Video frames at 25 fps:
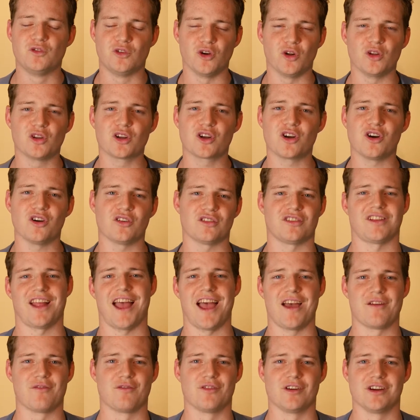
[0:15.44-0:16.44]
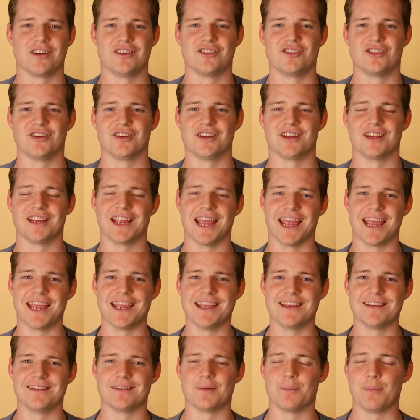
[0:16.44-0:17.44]
Dollar cost averaging
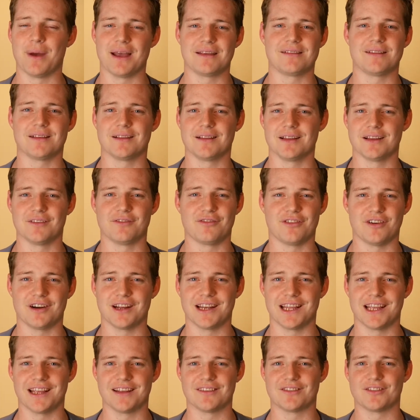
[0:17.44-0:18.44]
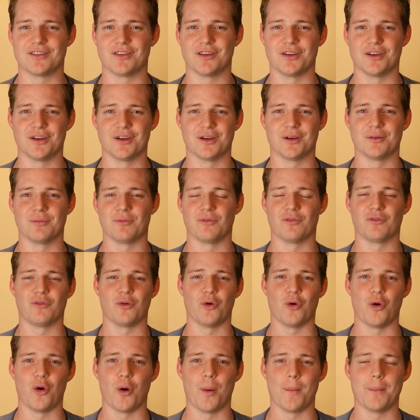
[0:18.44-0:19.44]
is basically a finance term
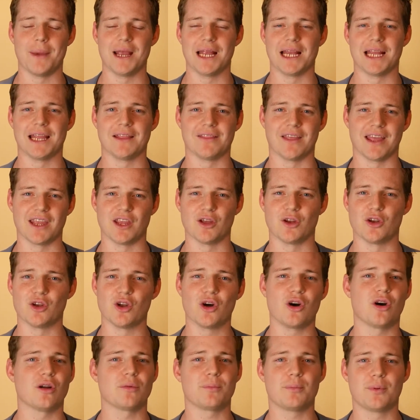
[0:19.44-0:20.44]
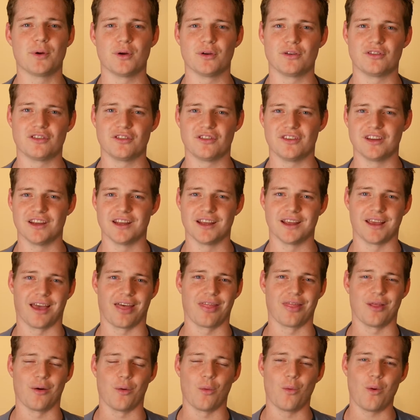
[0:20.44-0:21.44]
for meaning that you're not purchasing
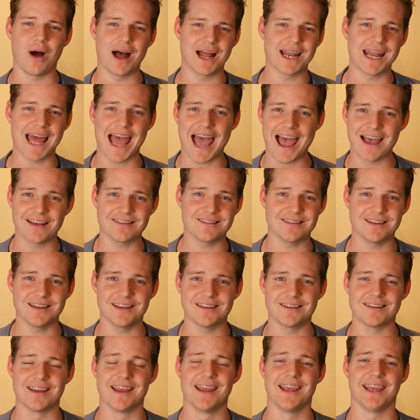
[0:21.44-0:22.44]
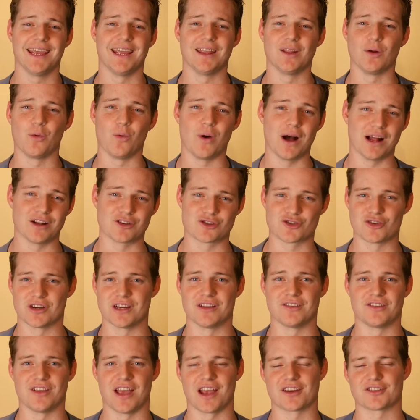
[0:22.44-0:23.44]
the one asset in the one
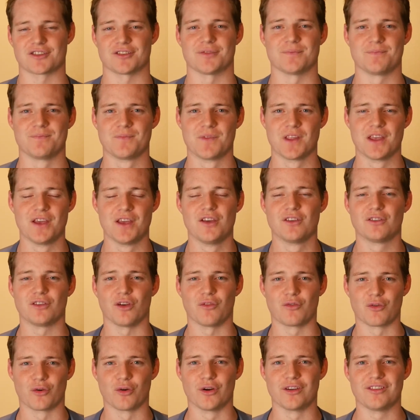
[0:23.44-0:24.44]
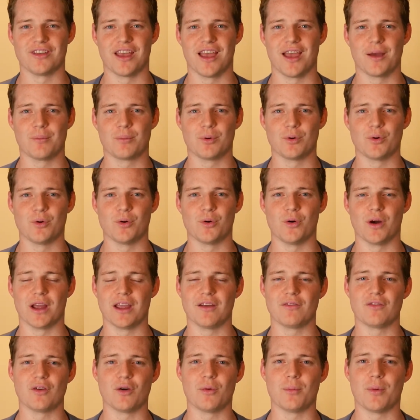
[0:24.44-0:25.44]
transaction. So for example,
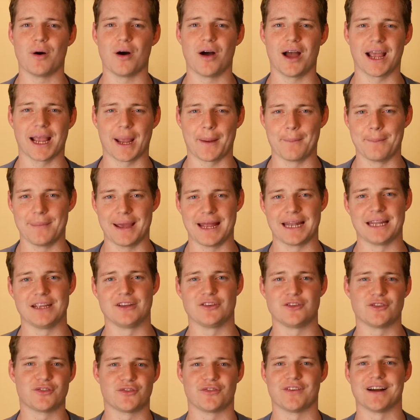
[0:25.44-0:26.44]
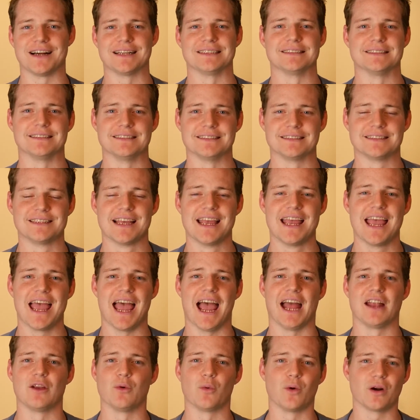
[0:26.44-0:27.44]
if you're buying managed funds
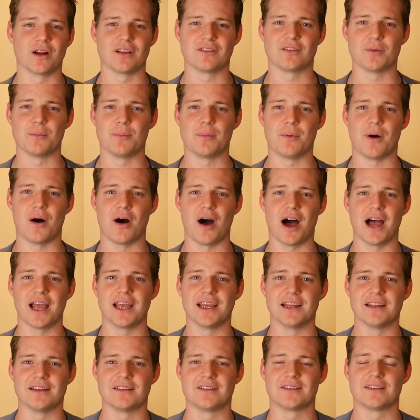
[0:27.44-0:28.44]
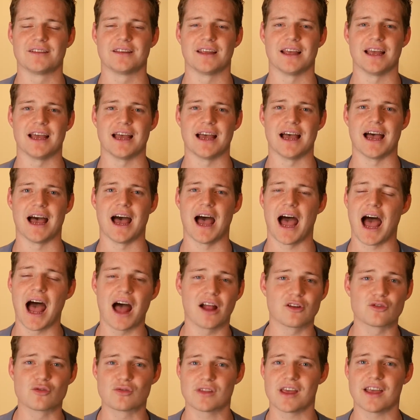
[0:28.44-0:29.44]
and you wanted to buy it
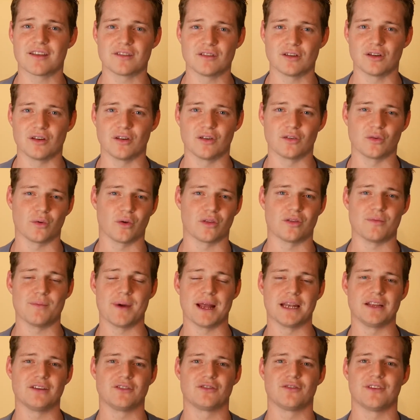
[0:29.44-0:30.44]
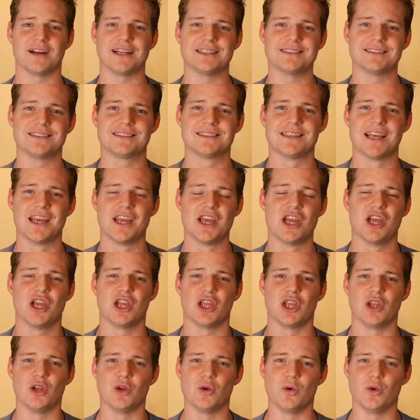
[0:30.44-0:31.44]
$100,000 worth of managed funds,
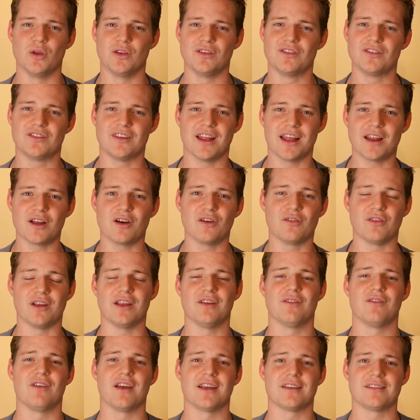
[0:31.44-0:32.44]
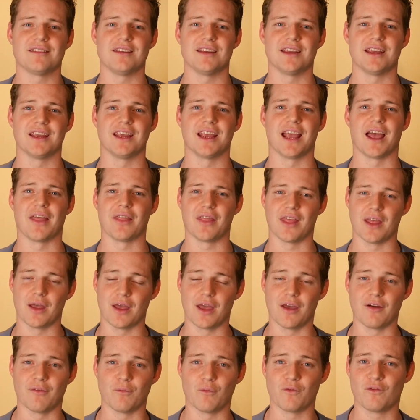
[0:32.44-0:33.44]
you, instead of investing
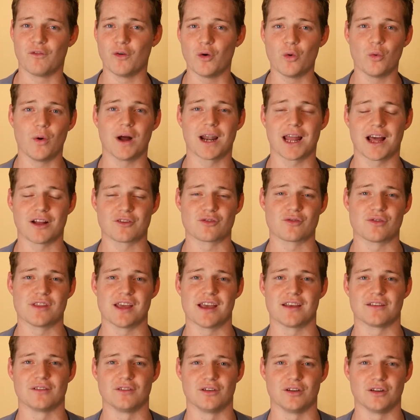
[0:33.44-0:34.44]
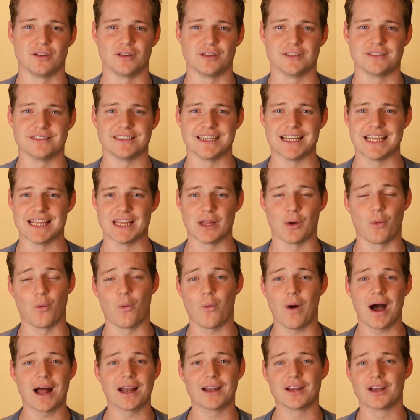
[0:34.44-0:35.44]
the full $100,000 in the
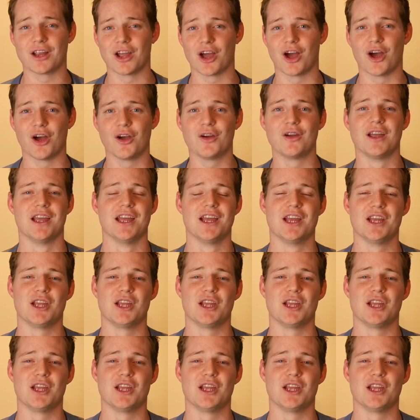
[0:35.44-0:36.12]
one go,